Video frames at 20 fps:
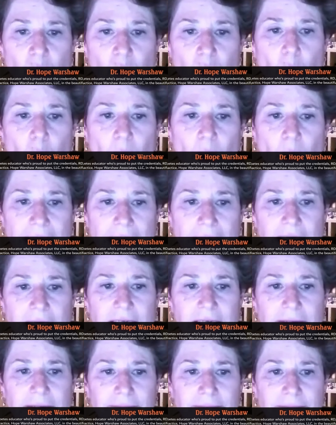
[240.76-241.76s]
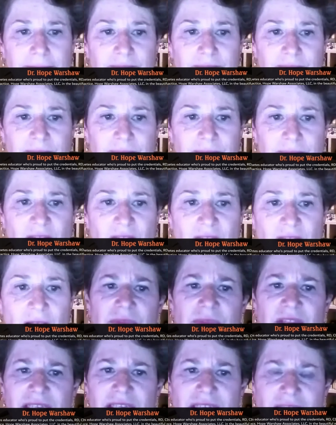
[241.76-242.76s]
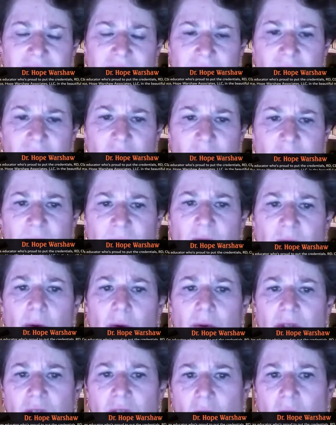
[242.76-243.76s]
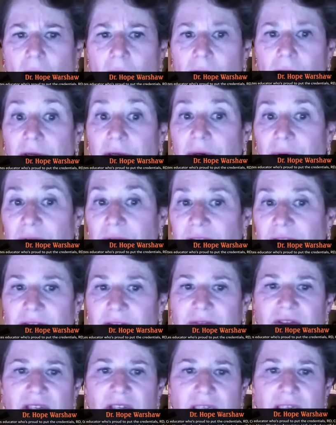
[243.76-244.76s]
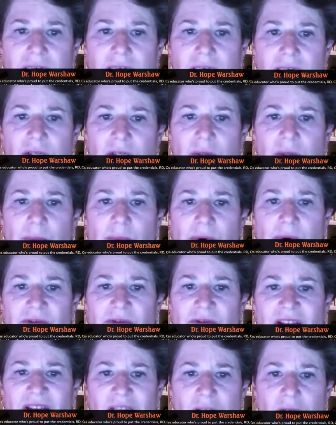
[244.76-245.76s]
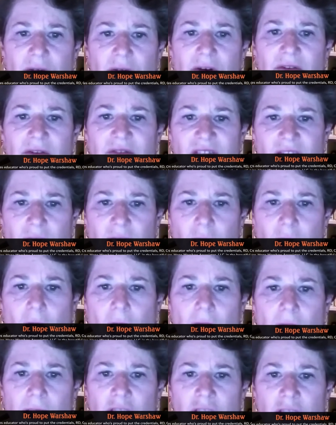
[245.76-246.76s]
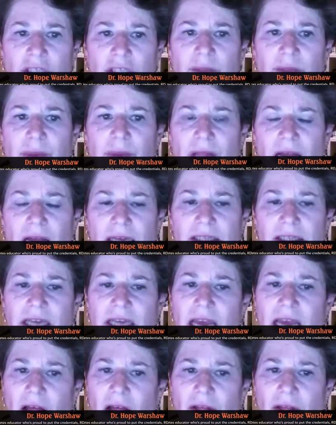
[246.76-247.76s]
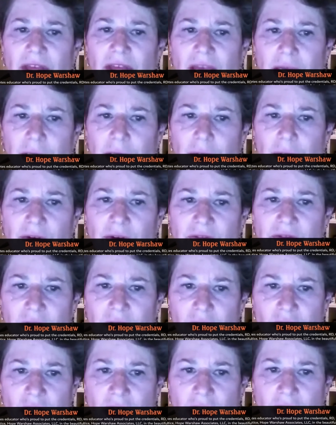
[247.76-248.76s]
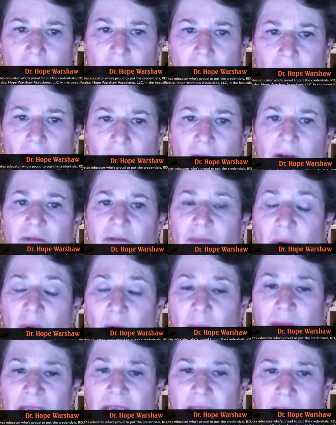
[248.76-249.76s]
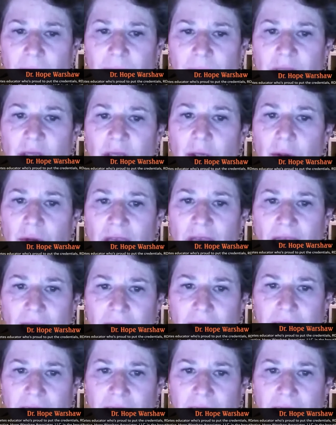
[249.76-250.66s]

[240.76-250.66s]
weight. The second speaker was Colin Greaves. He is a professor of psychology applied to health at University of Birmingham in the UK.